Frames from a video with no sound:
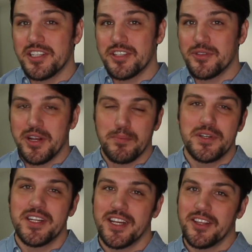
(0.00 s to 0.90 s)
industry and
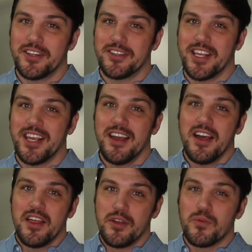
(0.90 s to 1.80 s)
particularly
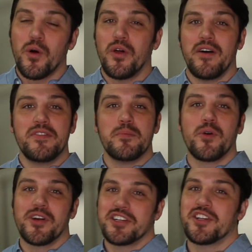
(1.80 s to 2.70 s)
the role of the
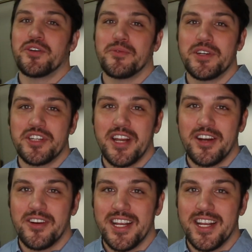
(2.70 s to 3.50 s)
mortgage loan originator